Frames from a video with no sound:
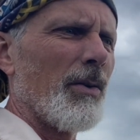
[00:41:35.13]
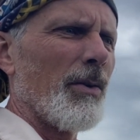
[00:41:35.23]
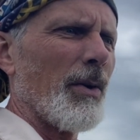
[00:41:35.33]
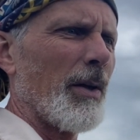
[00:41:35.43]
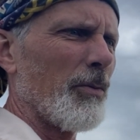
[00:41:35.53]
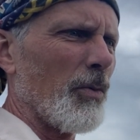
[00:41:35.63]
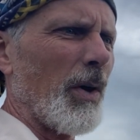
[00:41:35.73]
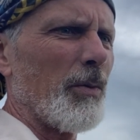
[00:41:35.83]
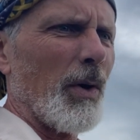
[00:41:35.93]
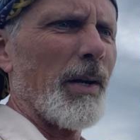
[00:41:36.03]

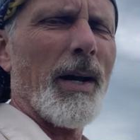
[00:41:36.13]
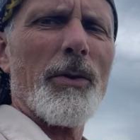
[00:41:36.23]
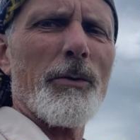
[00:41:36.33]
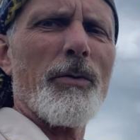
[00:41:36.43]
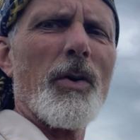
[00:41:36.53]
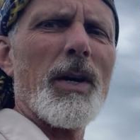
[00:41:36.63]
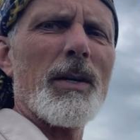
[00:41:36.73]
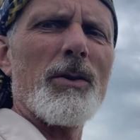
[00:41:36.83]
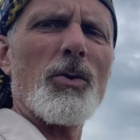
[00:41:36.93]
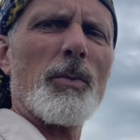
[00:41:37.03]
And right now they're free.
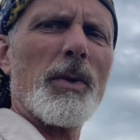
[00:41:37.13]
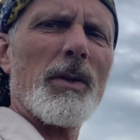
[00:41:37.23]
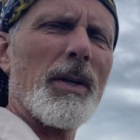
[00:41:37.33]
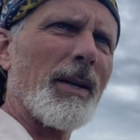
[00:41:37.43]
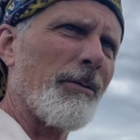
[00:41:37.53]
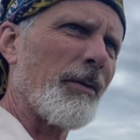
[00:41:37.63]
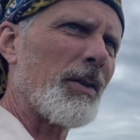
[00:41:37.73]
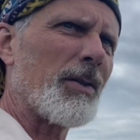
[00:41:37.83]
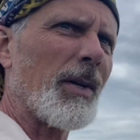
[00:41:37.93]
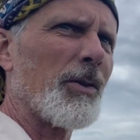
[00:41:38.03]
Normally they're like 50
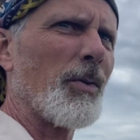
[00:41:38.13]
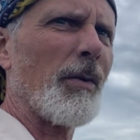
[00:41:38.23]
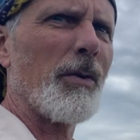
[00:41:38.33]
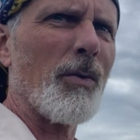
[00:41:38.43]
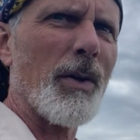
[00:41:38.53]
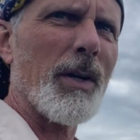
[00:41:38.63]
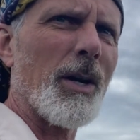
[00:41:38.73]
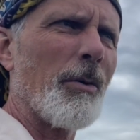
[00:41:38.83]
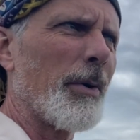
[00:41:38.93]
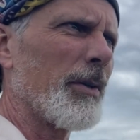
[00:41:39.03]
cents wherever you want to
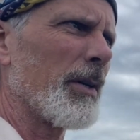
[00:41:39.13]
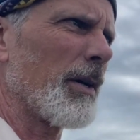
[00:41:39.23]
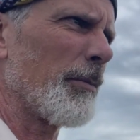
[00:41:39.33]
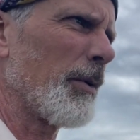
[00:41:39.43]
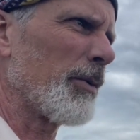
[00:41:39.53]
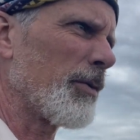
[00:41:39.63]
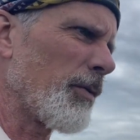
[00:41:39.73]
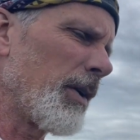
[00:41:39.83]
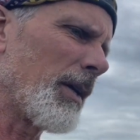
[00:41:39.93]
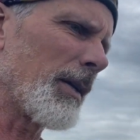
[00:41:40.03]
go, but it was
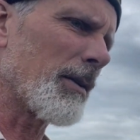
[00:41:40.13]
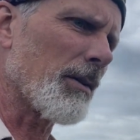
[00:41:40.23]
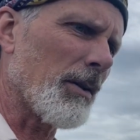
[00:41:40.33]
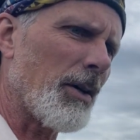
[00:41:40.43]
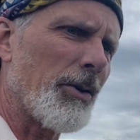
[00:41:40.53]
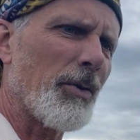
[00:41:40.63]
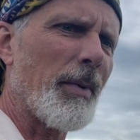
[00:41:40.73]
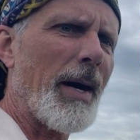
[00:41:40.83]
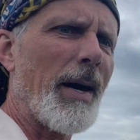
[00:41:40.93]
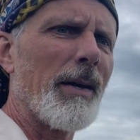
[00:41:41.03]
free to get to the
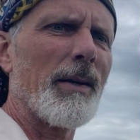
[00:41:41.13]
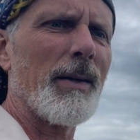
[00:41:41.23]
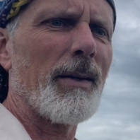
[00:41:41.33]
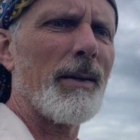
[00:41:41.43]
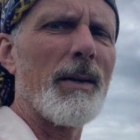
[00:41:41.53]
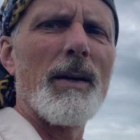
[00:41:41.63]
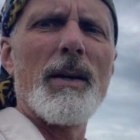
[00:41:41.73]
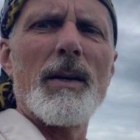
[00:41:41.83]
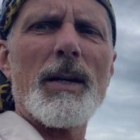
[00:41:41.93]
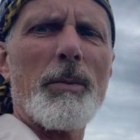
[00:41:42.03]
laundromat and
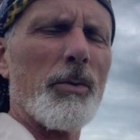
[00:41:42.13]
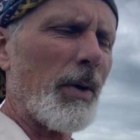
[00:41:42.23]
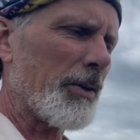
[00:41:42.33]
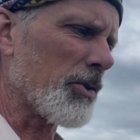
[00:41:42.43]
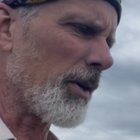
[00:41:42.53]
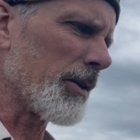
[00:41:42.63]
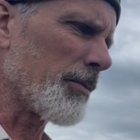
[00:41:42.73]
a couple of restaurants.